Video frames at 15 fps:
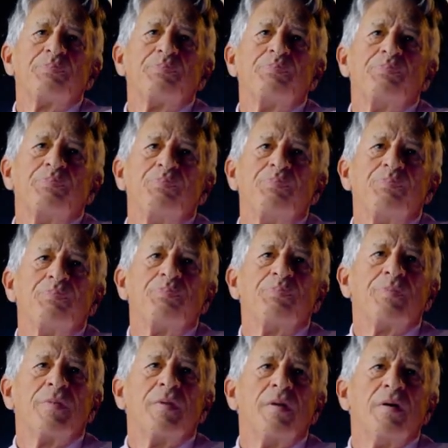
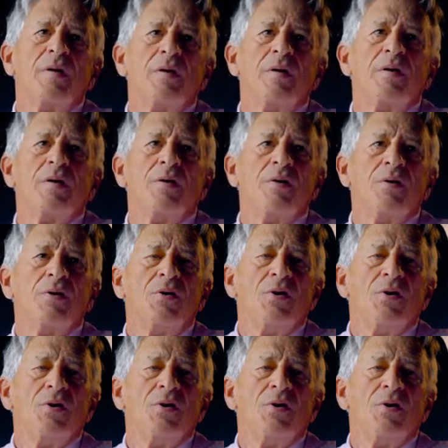Nothing is said.